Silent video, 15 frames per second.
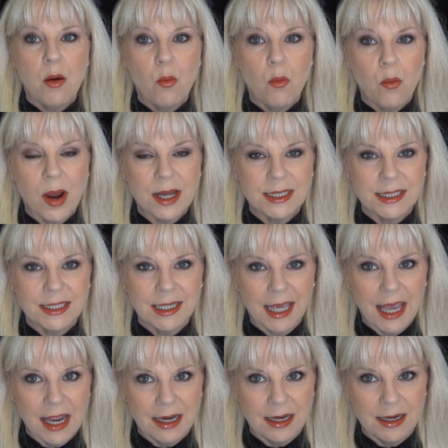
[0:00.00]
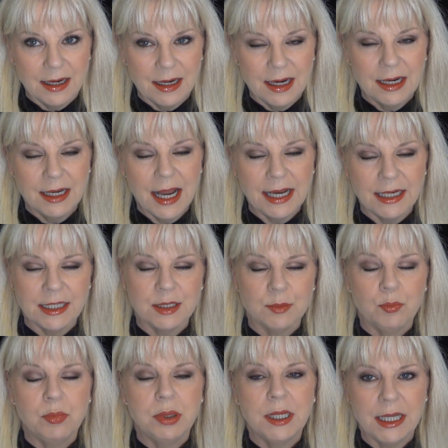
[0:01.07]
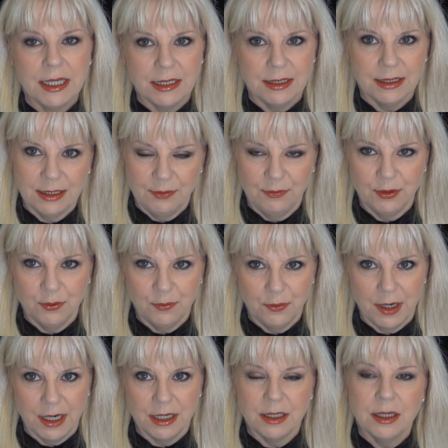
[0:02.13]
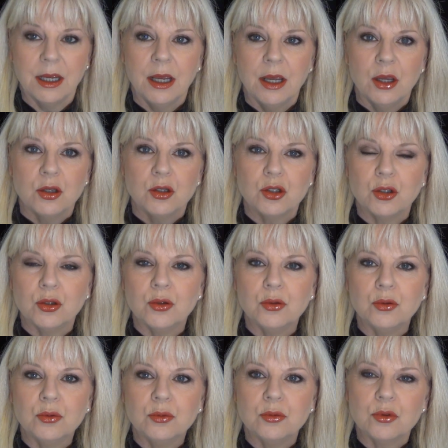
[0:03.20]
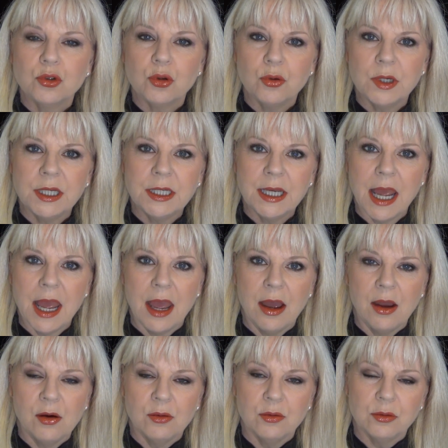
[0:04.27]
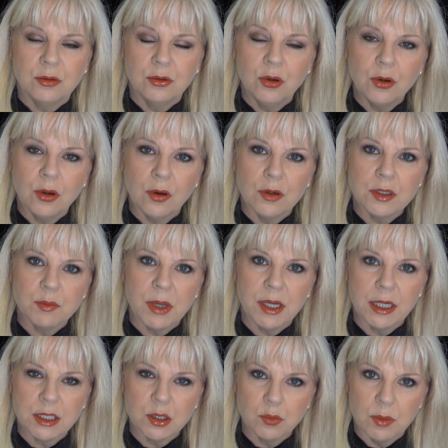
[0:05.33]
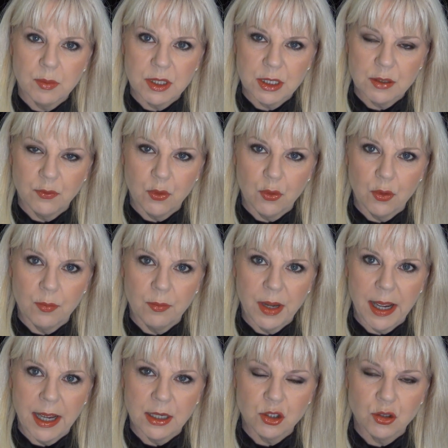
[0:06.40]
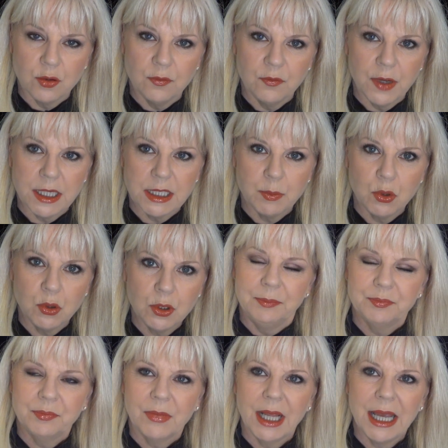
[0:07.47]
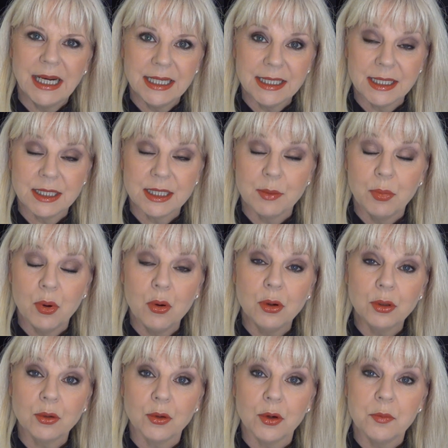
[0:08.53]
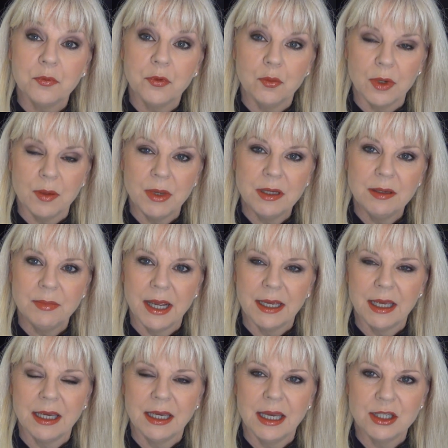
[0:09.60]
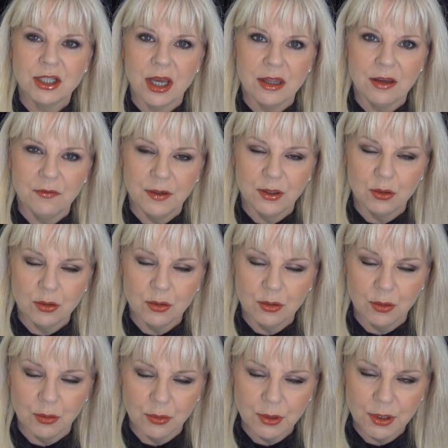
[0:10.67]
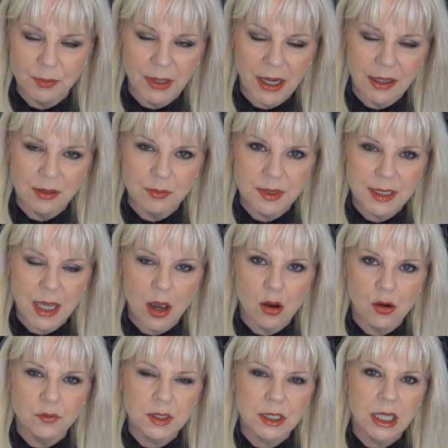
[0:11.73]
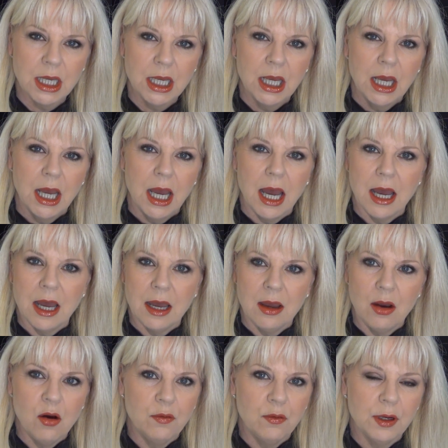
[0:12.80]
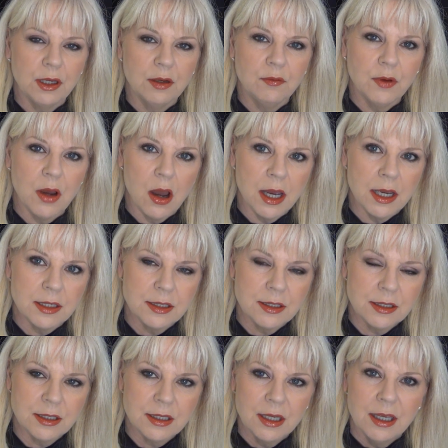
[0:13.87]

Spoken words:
Once again, ladies, please feel free to join our Cougar Cosmetics Women's Forum page on Facebook. It is a support group for women, making each other feel good about themselves, offering advice,